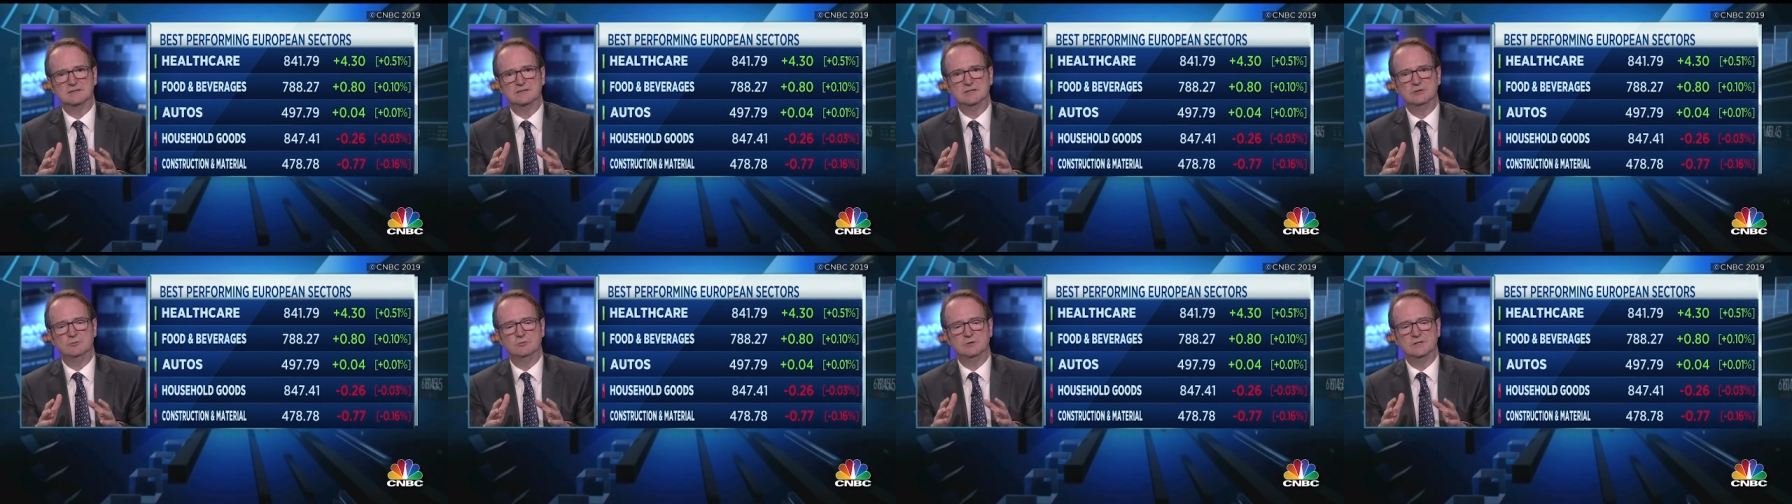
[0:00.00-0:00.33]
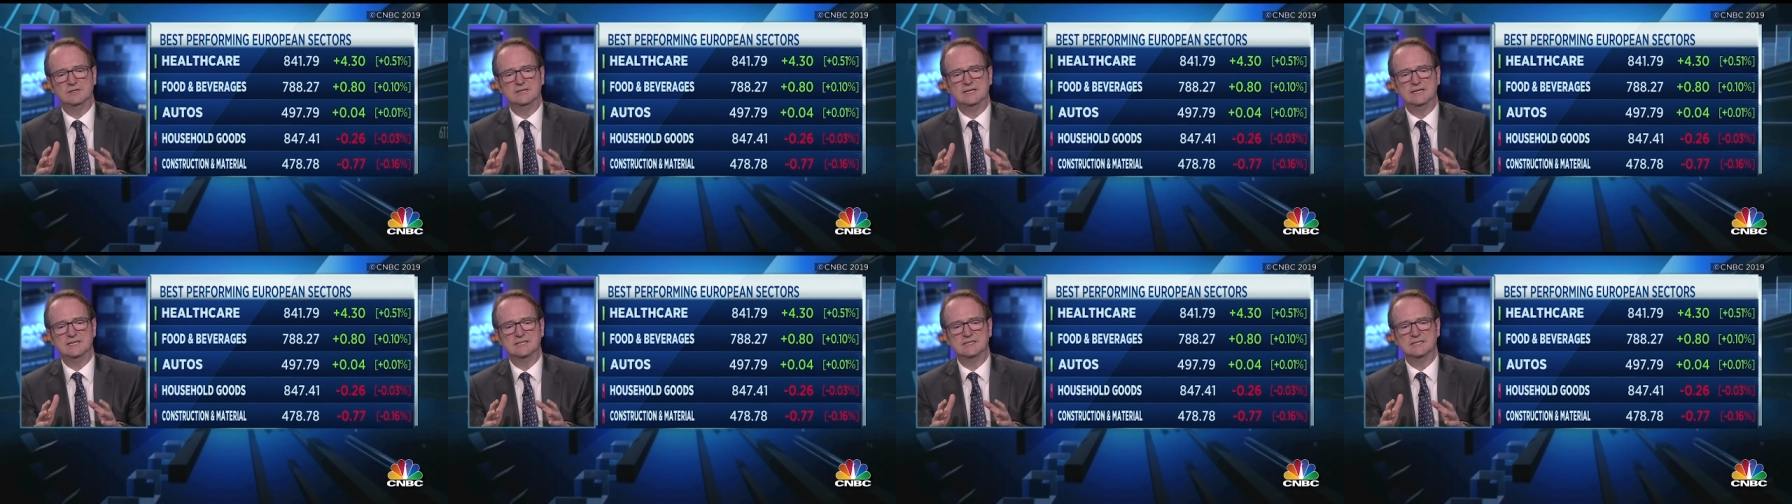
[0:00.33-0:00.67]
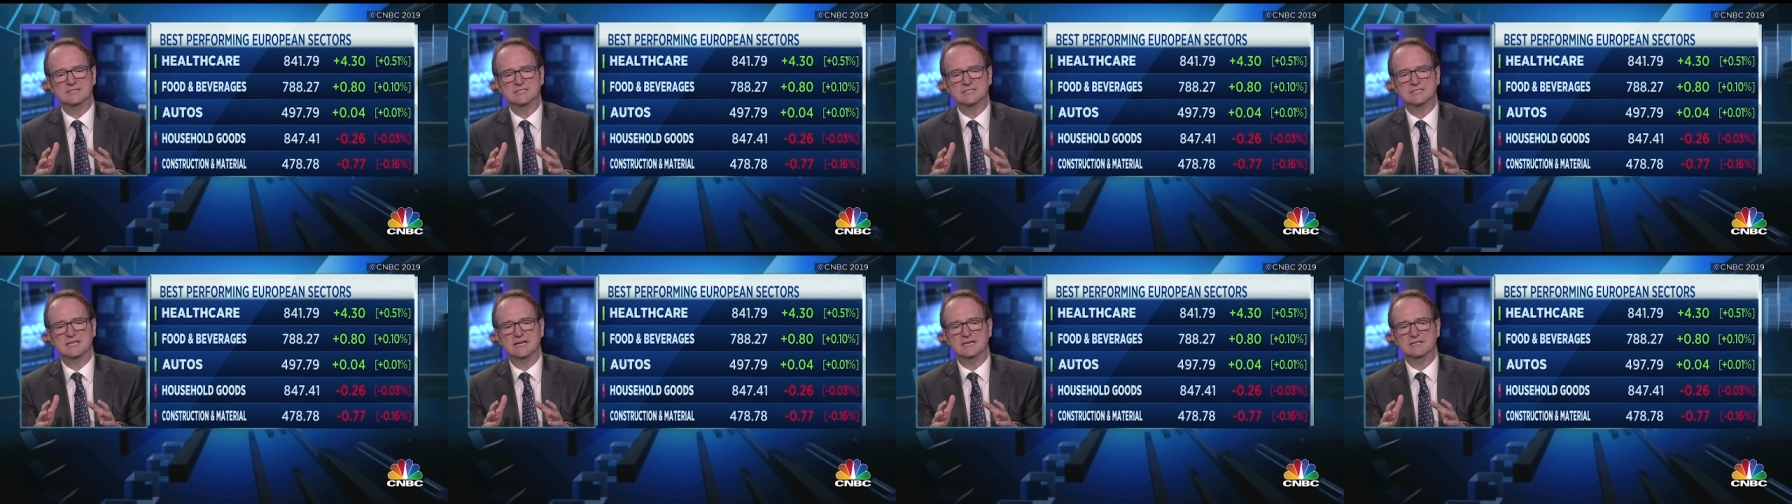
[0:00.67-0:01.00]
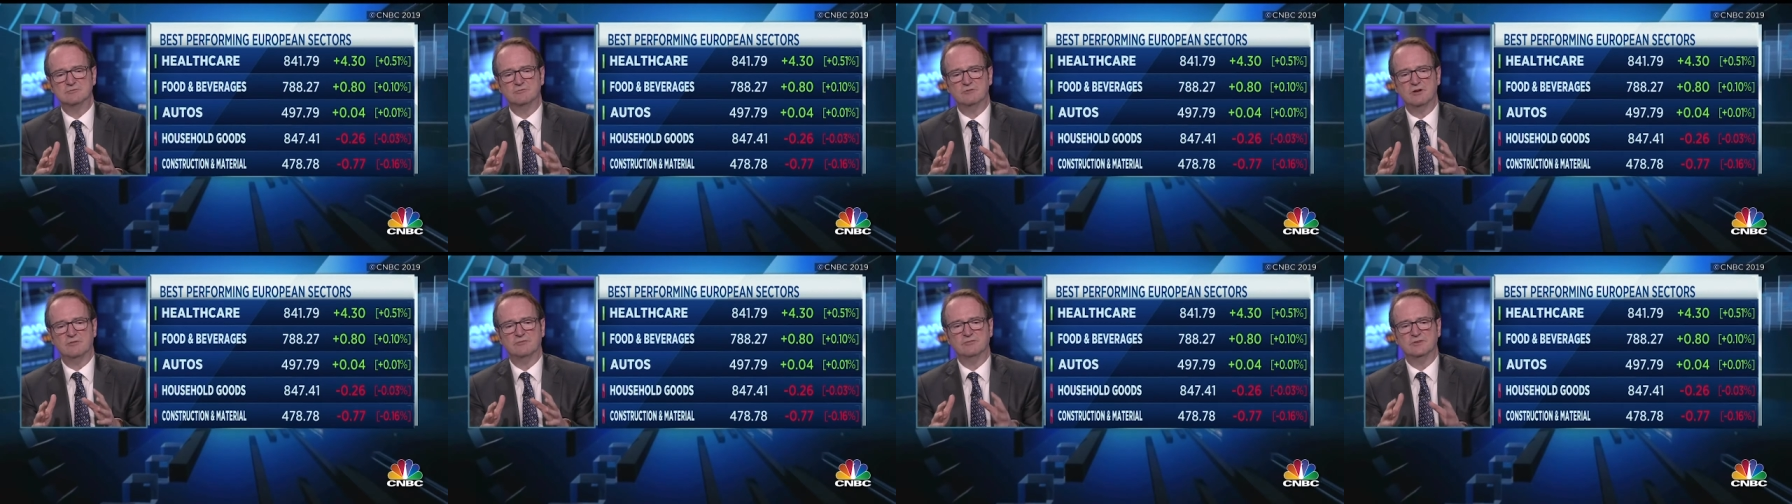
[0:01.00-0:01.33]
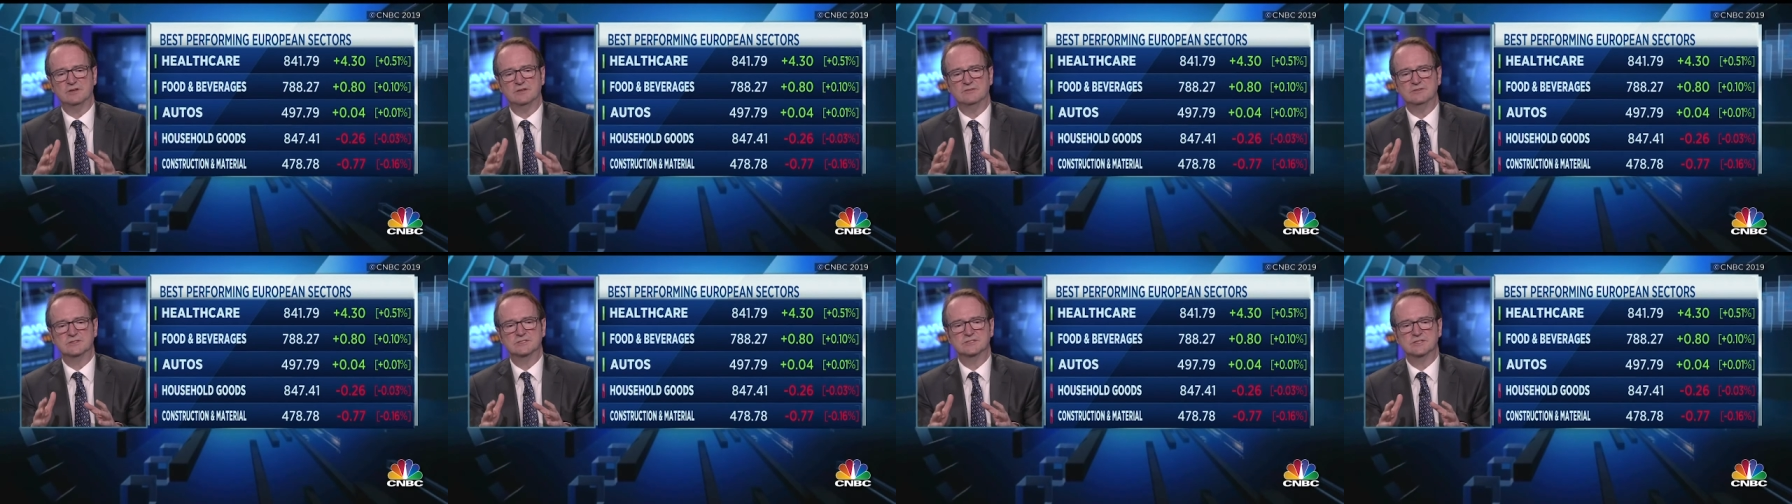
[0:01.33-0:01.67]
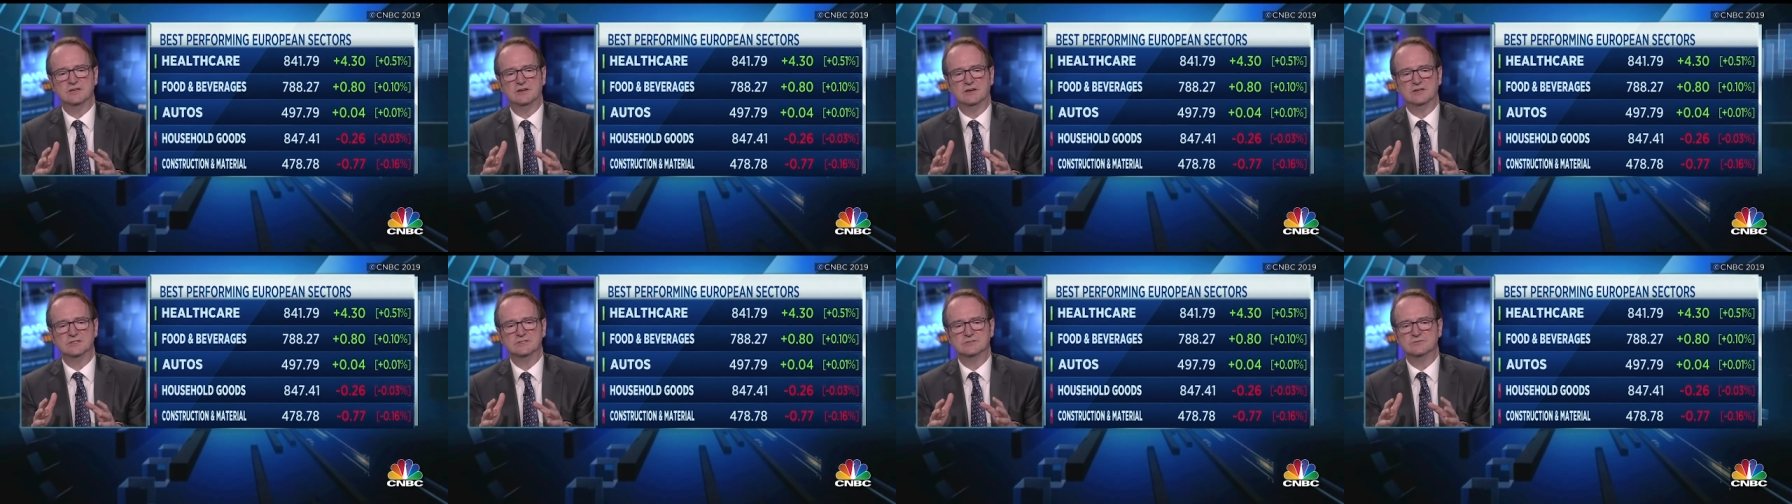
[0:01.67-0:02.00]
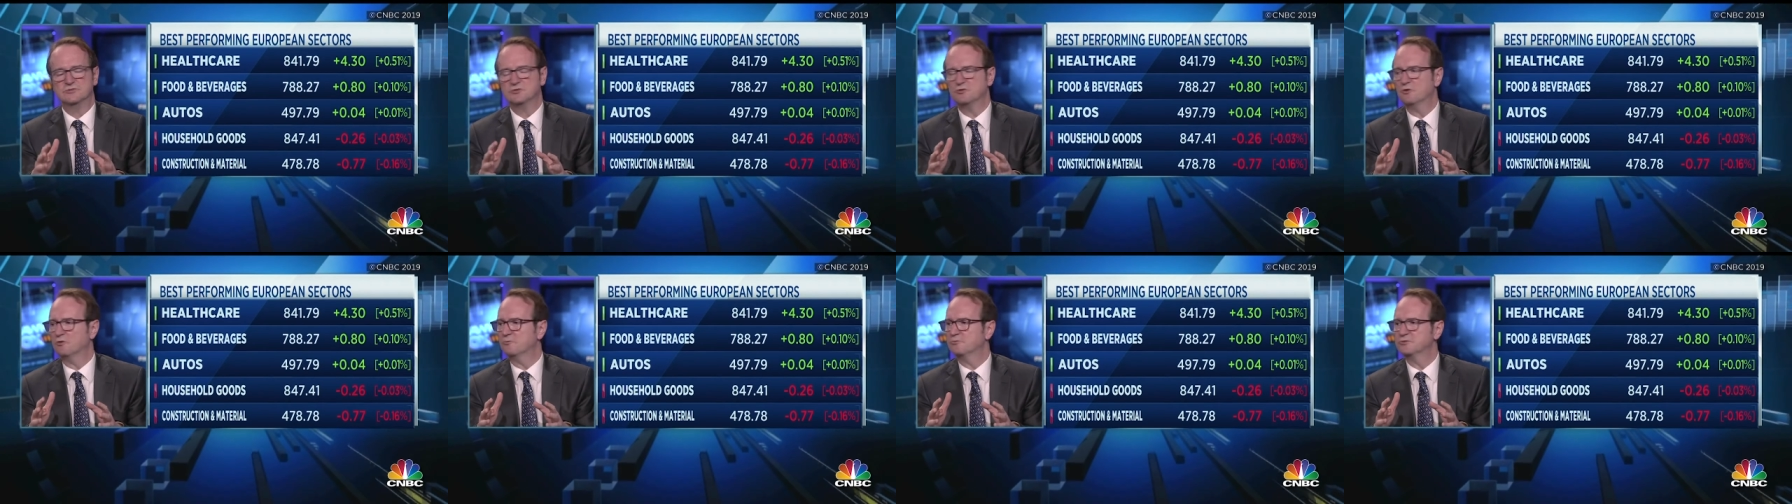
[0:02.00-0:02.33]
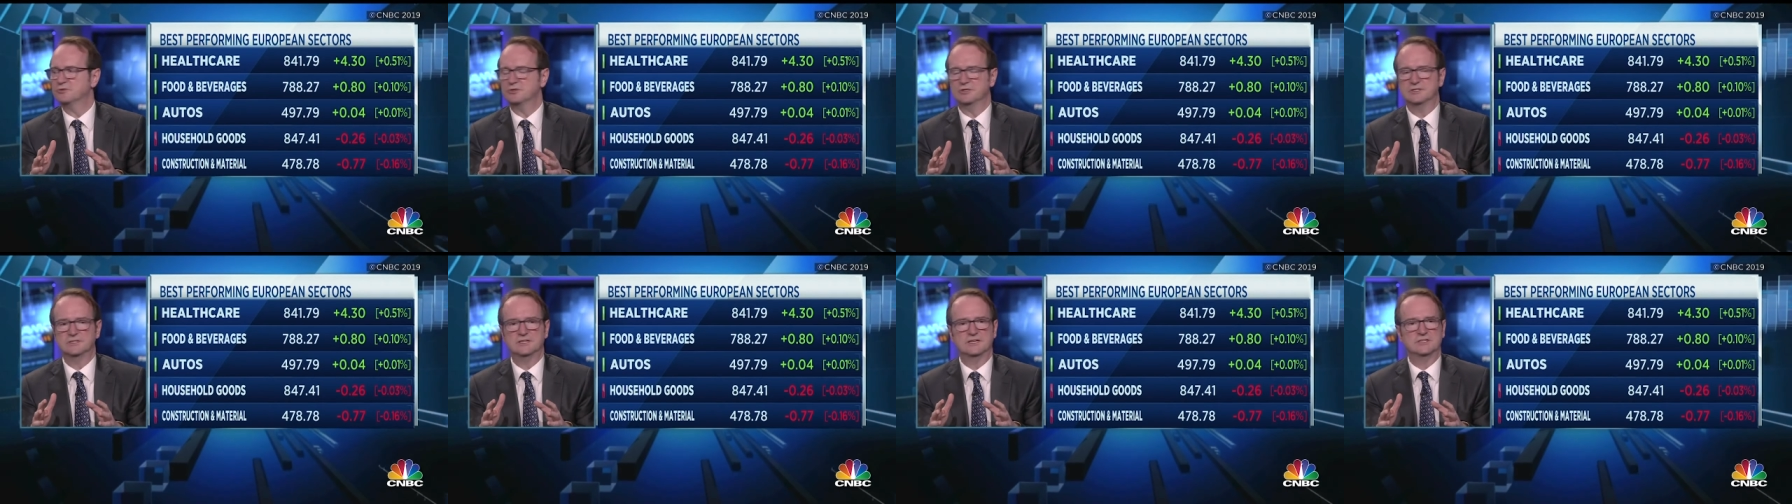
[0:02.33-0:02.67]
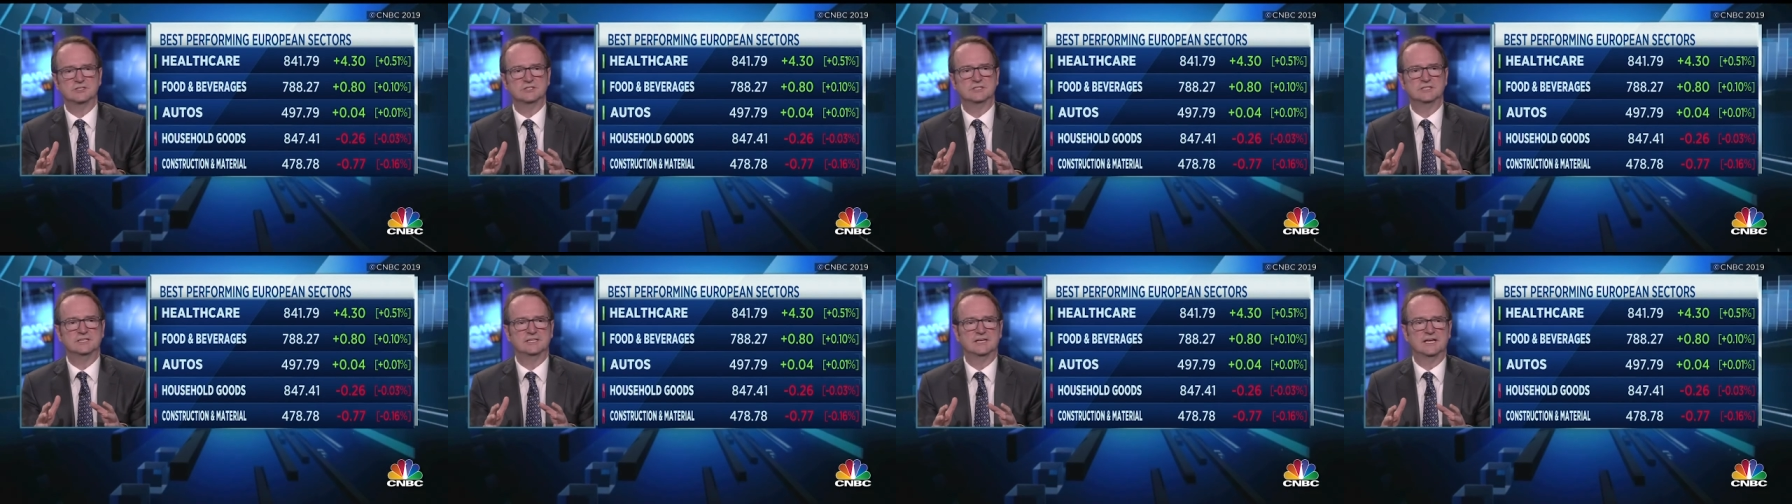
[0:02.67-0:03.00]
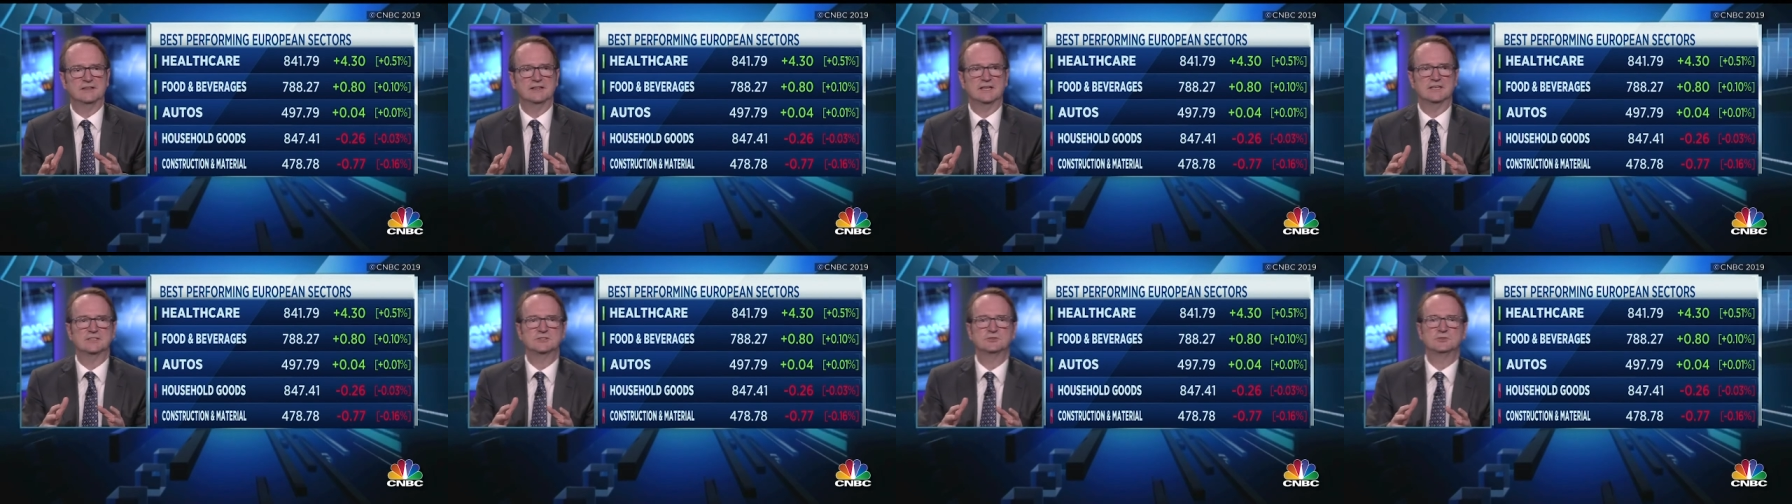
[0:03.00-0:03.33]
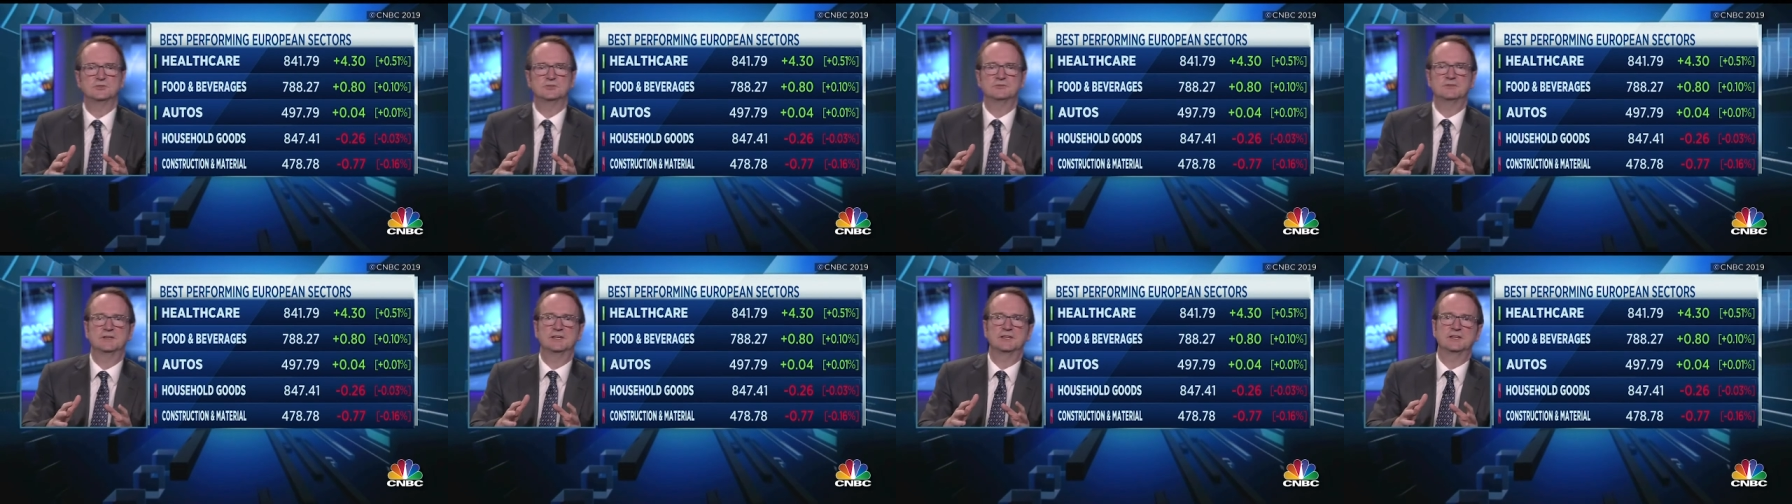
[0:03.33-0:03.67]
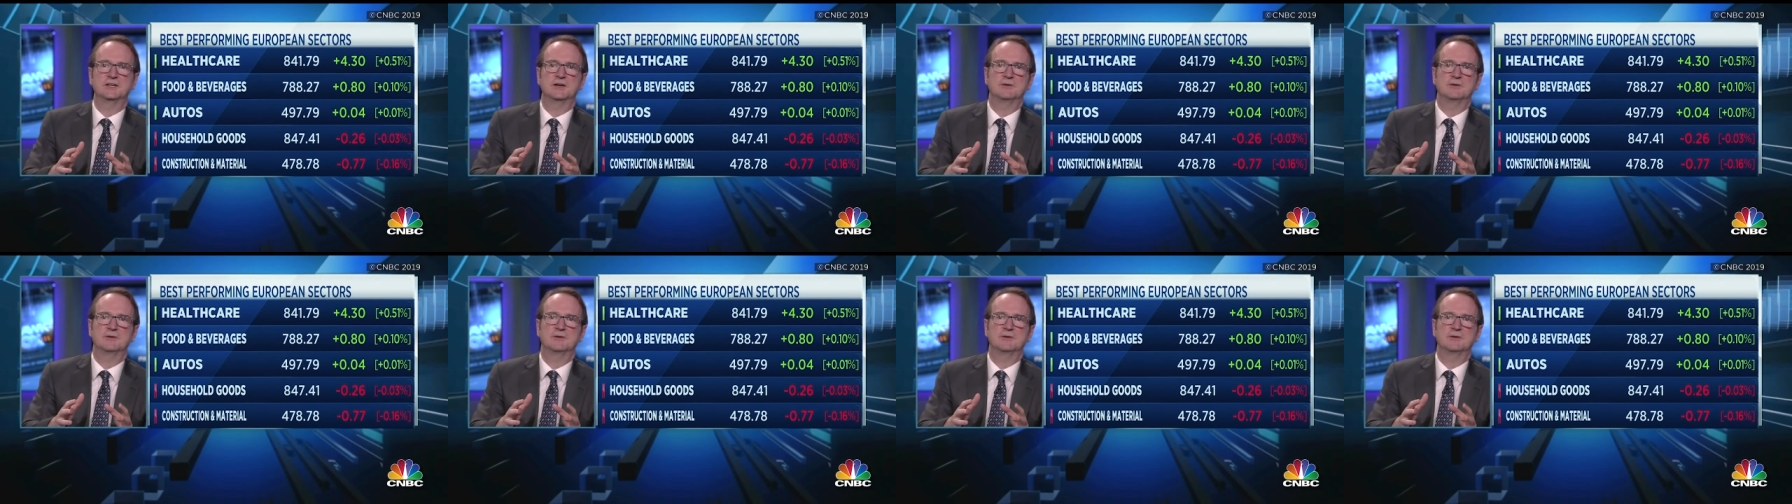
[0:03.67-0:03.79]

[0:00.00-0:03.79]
would need an estate roughly the size of Shropshire to actually get that sort of income.